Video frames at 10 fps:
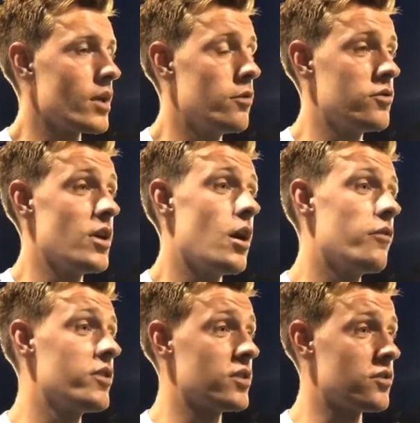it was uh,
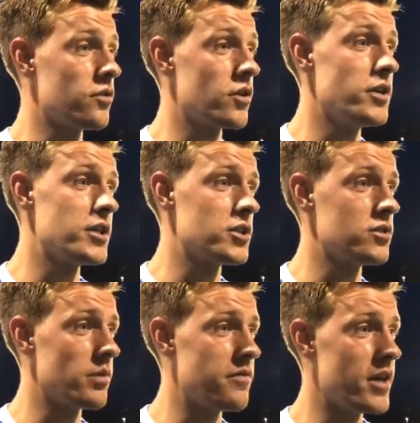obviously tough
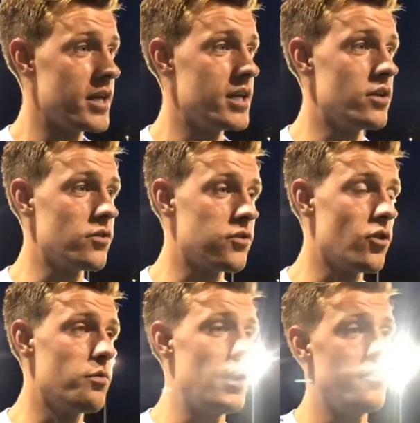conditions with the heat and
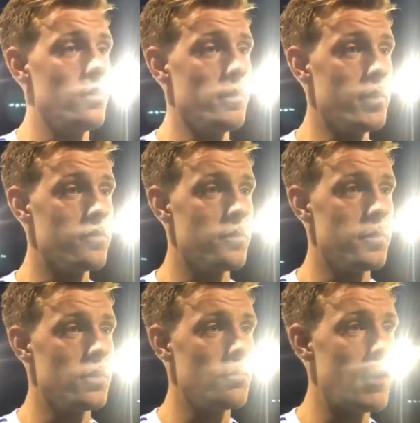stuff, but I thought we moved the
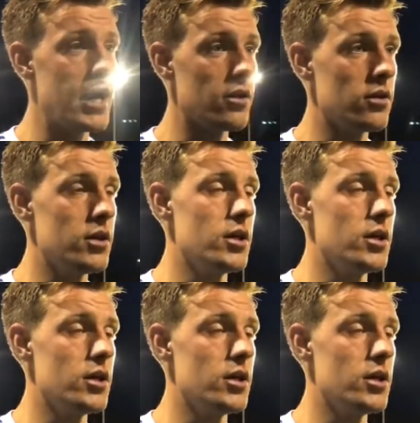ball well.